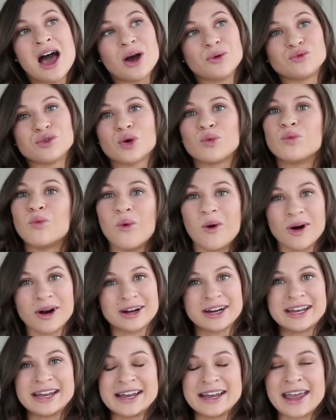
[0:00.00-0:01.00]

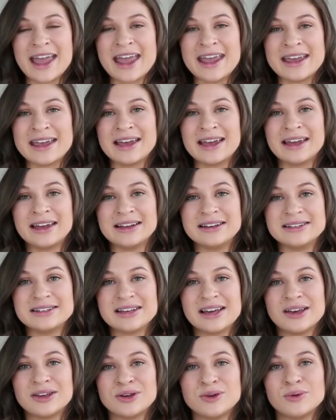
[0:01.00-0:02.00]
rewarding, and
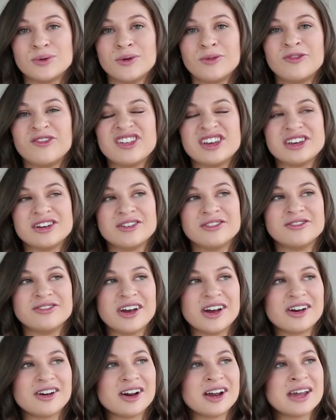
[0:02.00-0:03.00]
you will feel
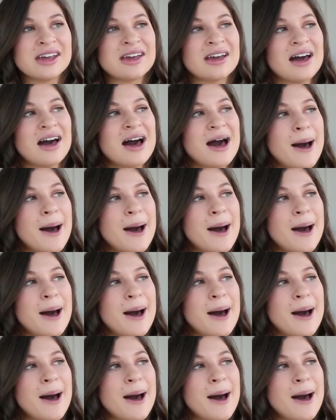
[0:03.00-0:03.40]
very,